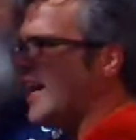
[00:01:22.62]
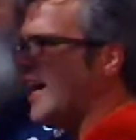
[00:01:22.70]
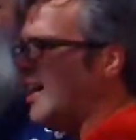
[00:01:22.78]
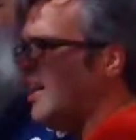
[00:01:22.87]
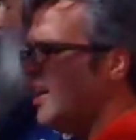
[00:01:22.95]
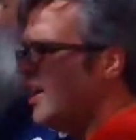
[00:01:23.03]

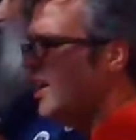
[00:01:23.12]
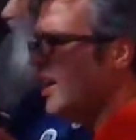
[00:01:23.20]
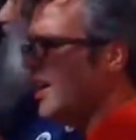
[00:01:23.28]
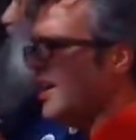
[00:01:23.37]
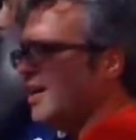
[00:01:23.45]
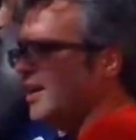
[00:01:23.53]
that.
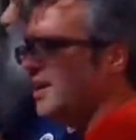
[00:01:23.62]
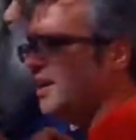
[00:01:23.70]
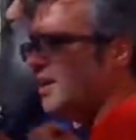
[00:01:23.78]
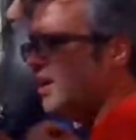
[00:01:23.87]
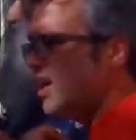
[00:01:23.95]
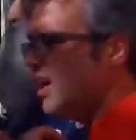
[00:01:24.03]
And
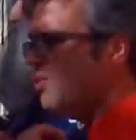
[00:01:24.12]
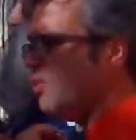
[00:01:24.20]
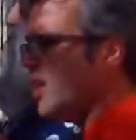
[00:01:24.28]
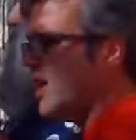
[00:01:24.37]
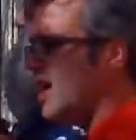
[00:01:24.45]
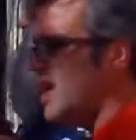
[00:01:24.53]
uh,
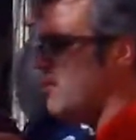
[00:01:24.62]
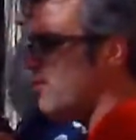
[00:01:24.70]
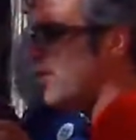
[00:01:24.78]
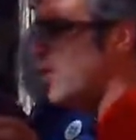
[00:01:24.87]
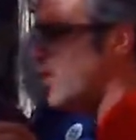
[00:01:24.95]
what I have